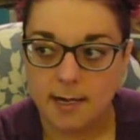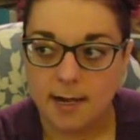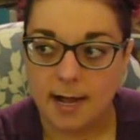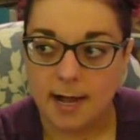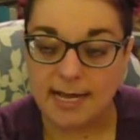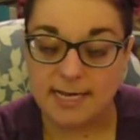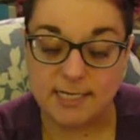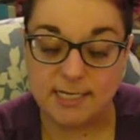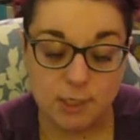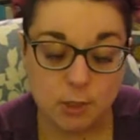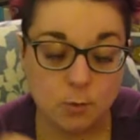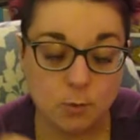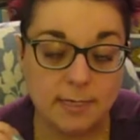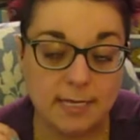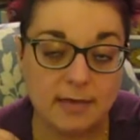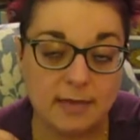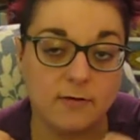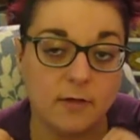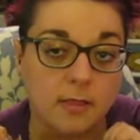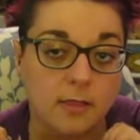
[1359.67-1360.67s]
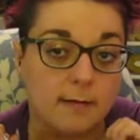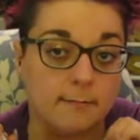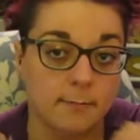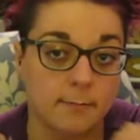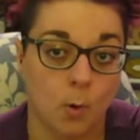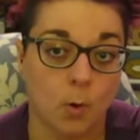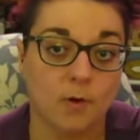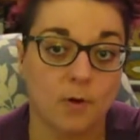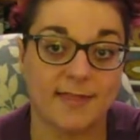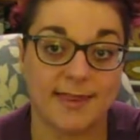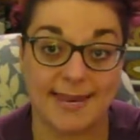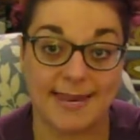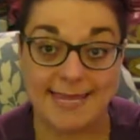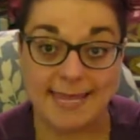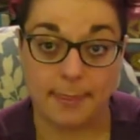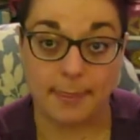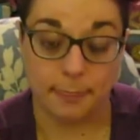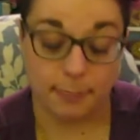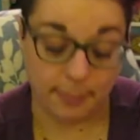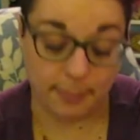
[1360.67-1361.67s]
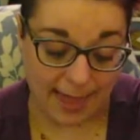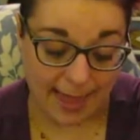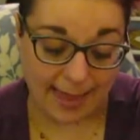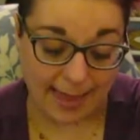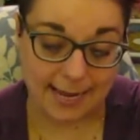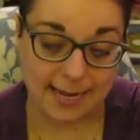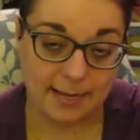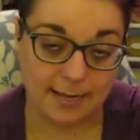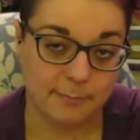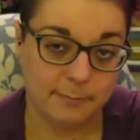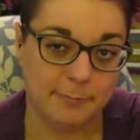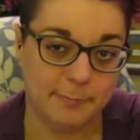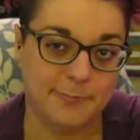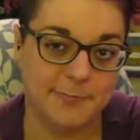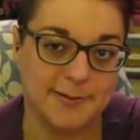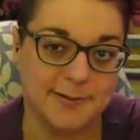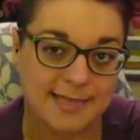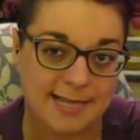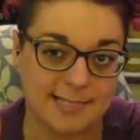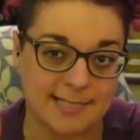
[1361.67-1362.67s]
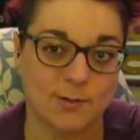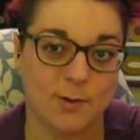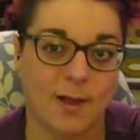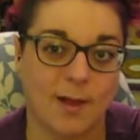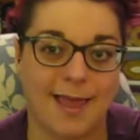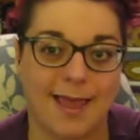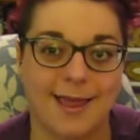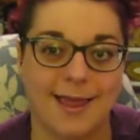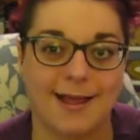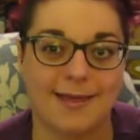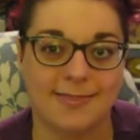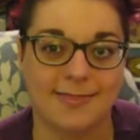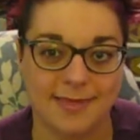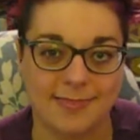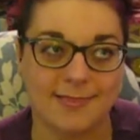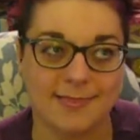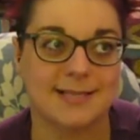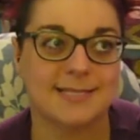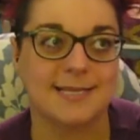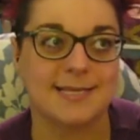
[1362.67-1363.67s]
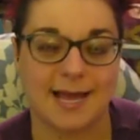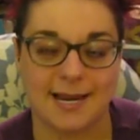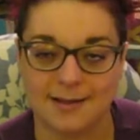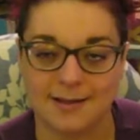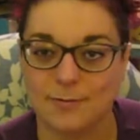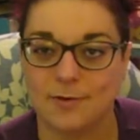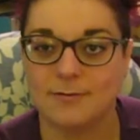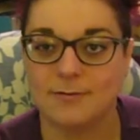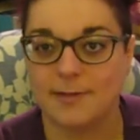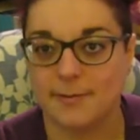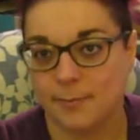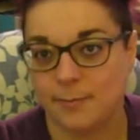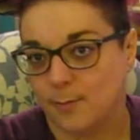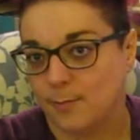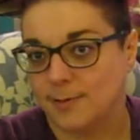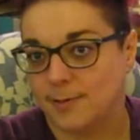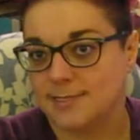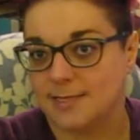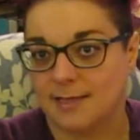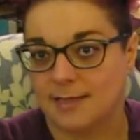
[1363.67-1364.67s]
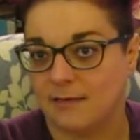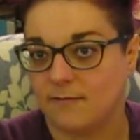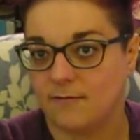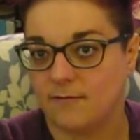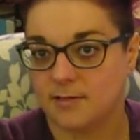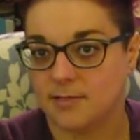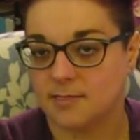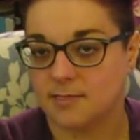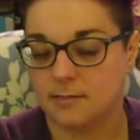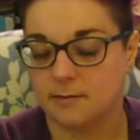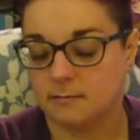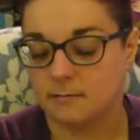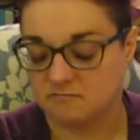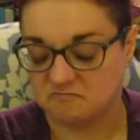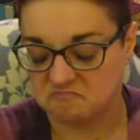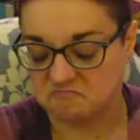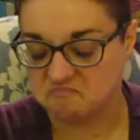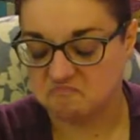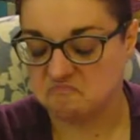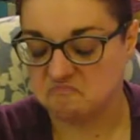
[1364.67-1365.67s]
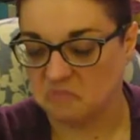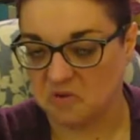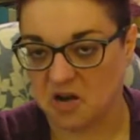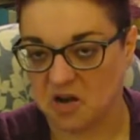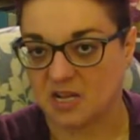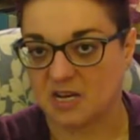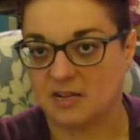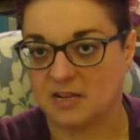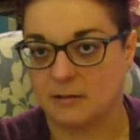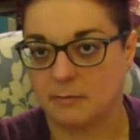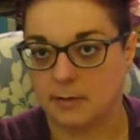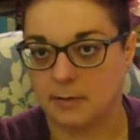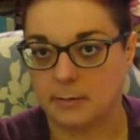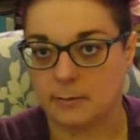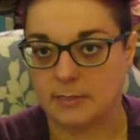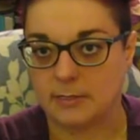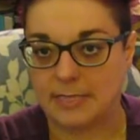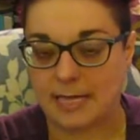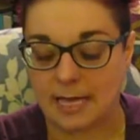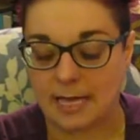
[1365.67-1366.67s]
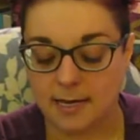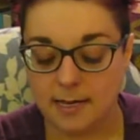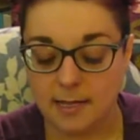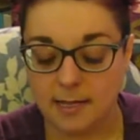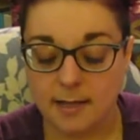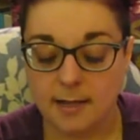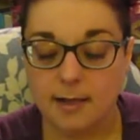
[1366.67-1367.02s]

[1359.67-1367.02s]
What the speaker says: I do give a lot more than I get back, but that's okay. I think that's kind of what my purpose in life is and we're not going to complain about that.